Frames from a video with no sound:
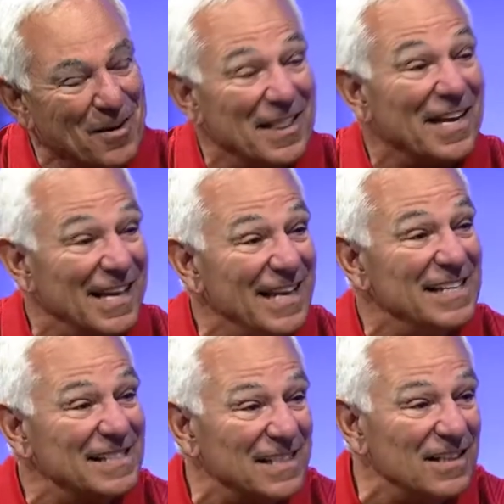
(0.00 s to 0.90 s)
with it, and
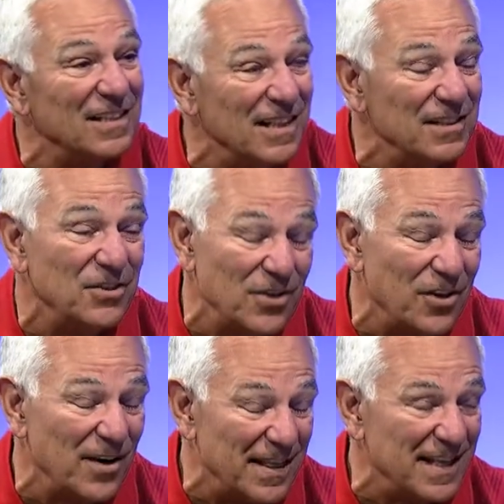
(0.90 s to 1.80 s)
he's still doing
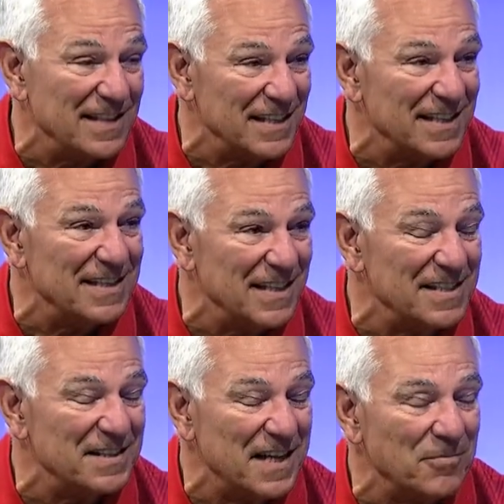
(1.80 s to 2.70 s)
great things in the city
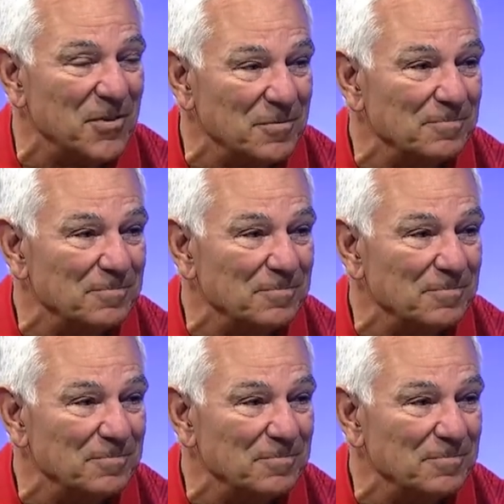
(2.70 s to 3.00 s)
of Stamford.